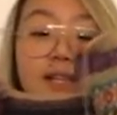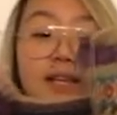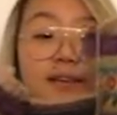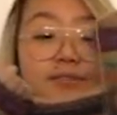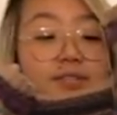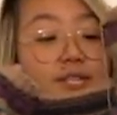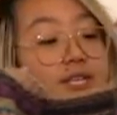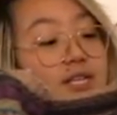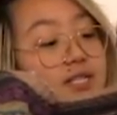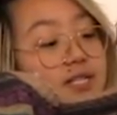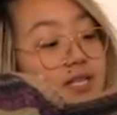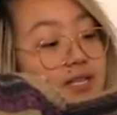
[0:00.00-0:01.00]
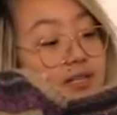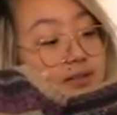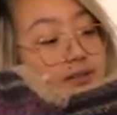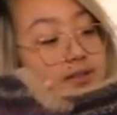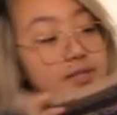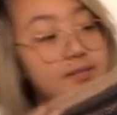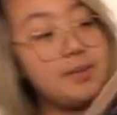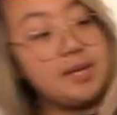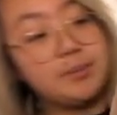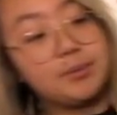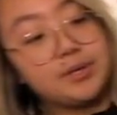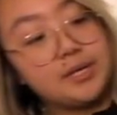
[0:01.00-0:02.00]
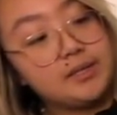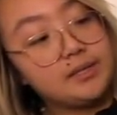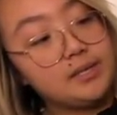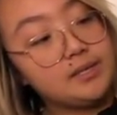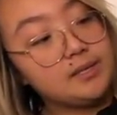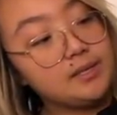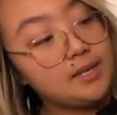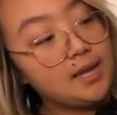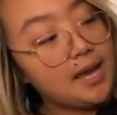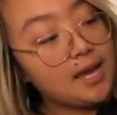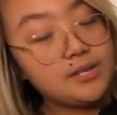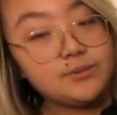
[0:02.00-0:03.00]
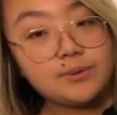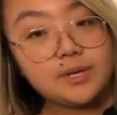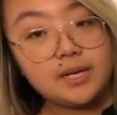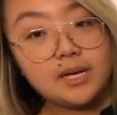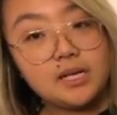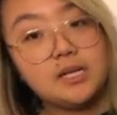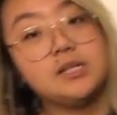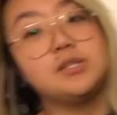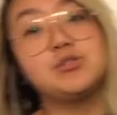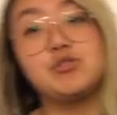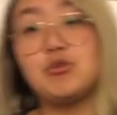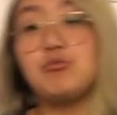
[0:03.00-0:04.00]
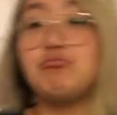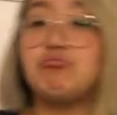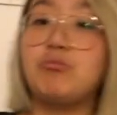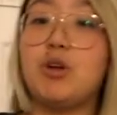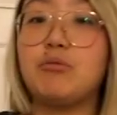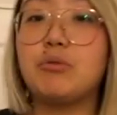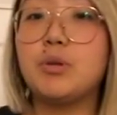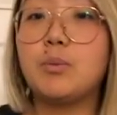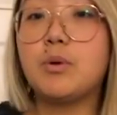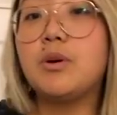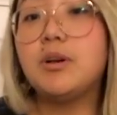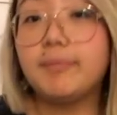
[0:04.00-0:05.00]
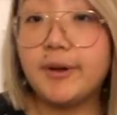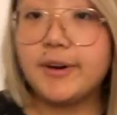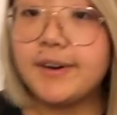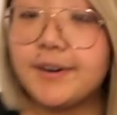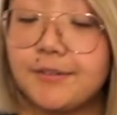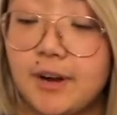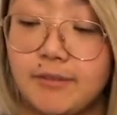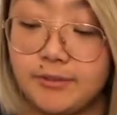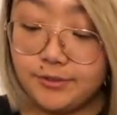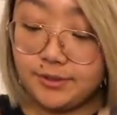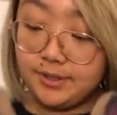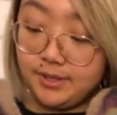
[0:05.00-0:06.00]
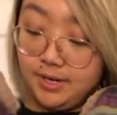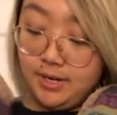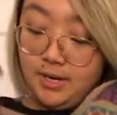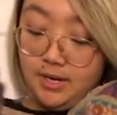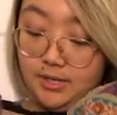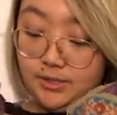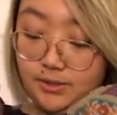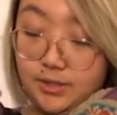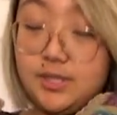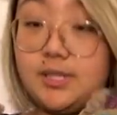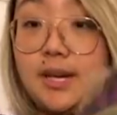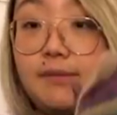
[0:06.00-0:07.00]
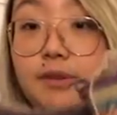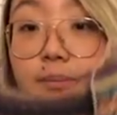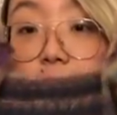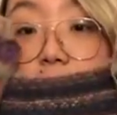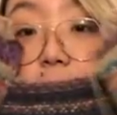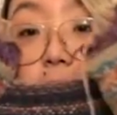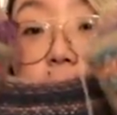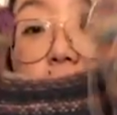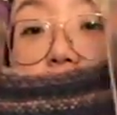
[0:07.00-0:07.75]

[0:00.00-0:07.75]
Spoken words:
left it, and it did make a pretty clean edge when I cut it, so I'm not really worried about it unraveling. So I just have to pick up the